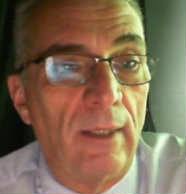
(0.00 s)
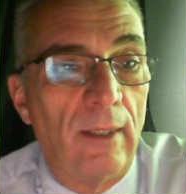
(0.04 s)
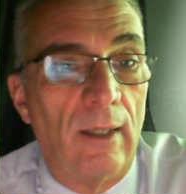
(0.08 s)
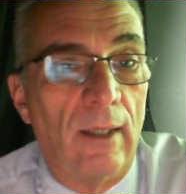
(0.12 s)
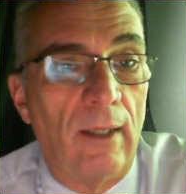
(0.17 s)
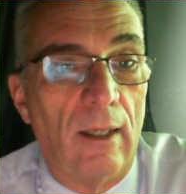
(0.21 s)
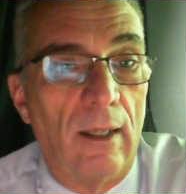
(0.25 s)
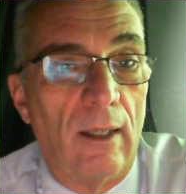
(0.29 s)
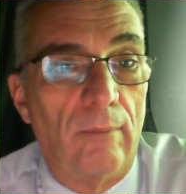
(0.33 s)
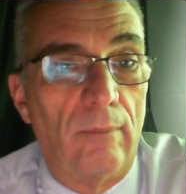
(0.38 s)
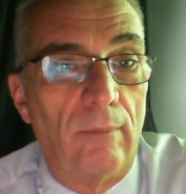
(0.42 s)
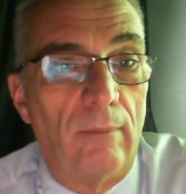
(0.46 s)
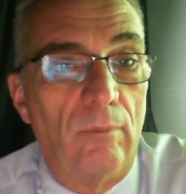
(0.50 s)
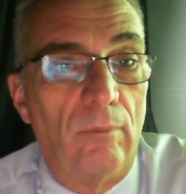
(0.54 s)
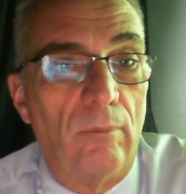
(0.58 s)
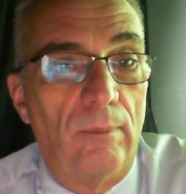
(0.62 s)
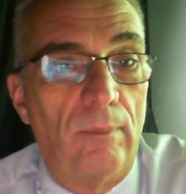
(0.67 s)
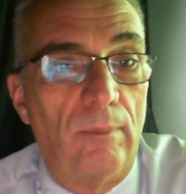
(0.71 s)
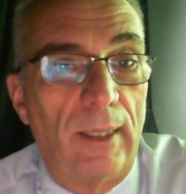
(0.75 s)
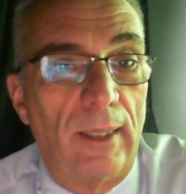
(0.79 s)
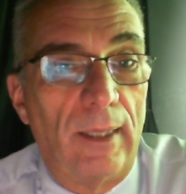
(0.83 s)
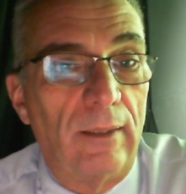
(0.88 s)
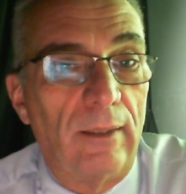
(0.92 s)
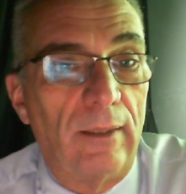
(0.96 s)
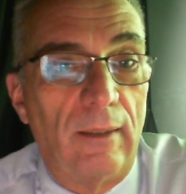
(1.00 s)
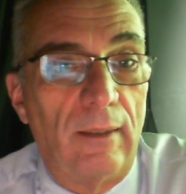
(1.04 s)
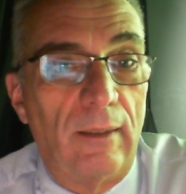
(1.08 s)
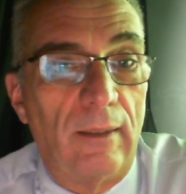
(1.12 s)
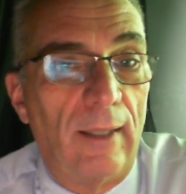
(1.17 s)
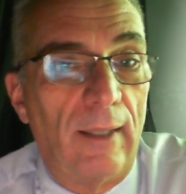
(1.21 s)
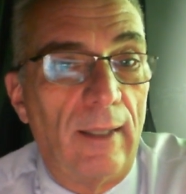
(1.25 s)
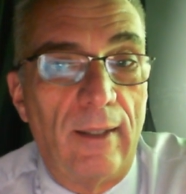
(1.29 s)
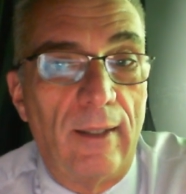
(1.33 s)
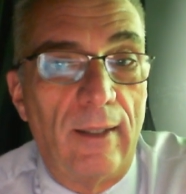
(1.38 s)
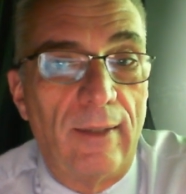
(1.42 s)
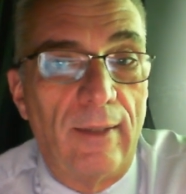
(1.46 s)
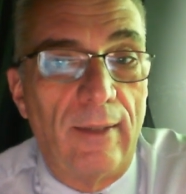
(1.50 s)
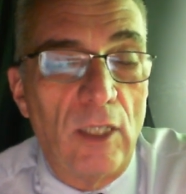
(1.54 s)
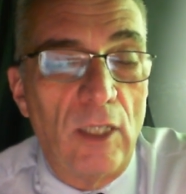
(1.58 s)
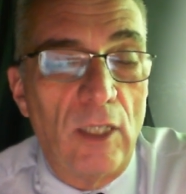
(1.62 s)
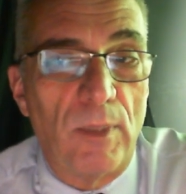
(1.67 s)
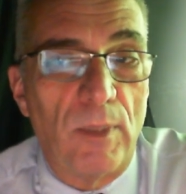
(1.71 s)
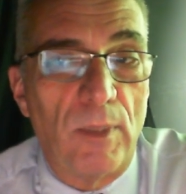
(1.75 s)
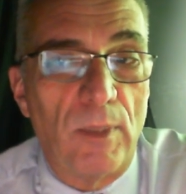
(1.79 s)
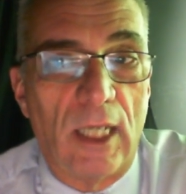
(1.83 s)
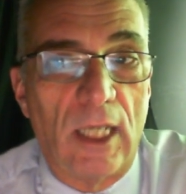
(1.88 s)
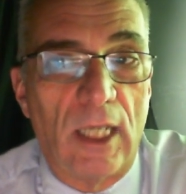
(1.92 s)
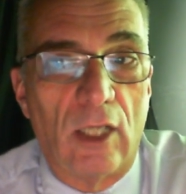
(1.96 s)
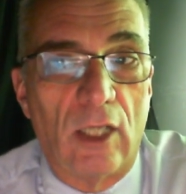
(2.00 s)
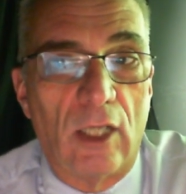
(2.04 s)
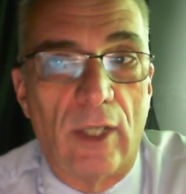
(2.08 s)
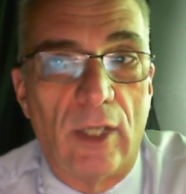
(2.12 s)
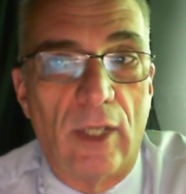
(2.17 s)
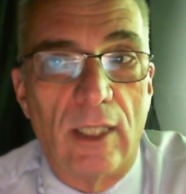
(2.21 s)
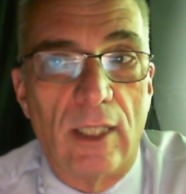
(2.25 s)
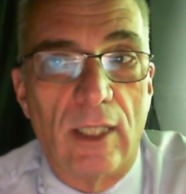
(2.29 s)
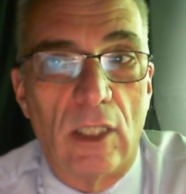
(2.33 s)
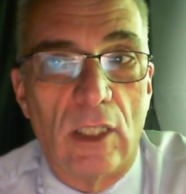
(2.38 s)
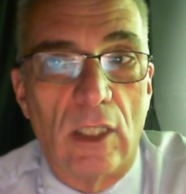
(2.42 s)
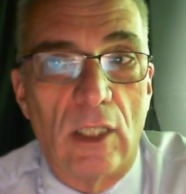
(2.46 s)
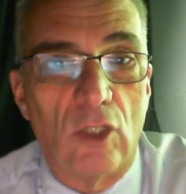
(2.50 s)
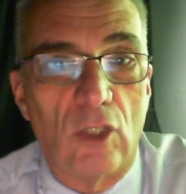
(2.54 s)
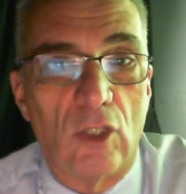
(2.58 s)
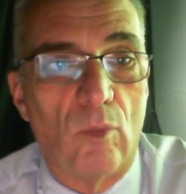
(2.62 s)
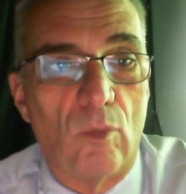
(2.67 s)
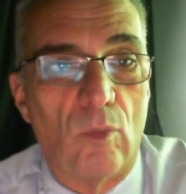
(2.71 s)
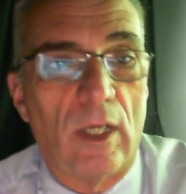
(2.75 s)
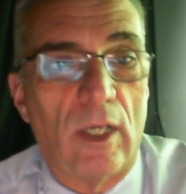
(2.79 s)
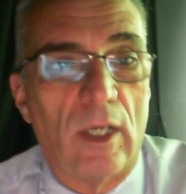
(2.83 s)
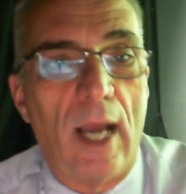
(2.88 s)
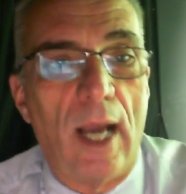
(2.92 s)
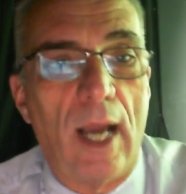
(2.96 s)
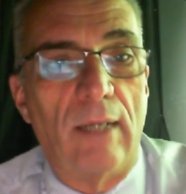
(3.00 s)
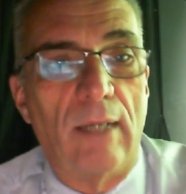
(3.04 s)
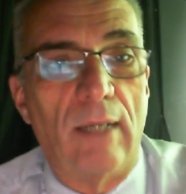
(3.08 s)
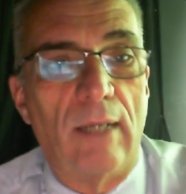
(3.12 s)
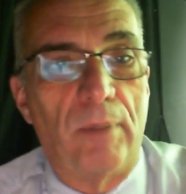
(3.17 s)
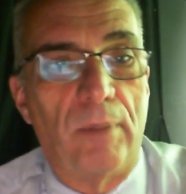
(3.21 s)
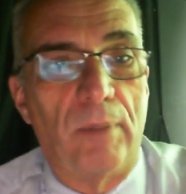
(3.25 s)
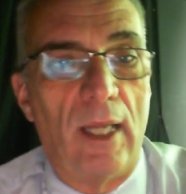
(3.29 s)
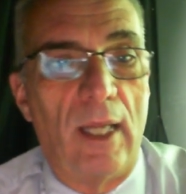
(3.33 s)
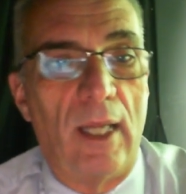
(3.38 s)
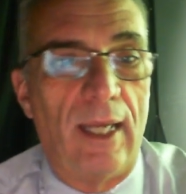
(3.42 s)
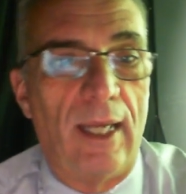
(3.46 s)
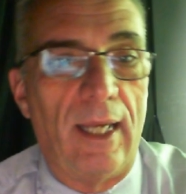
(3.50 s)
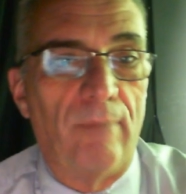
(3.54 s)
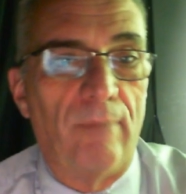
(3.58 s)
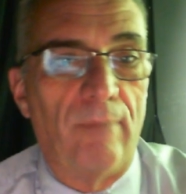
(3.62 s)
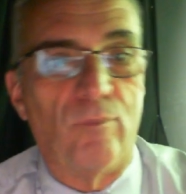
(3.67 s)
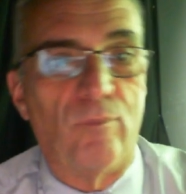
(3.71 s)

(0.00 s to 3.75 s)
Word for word: Uh, but in, in this particular instance, we're kind of playing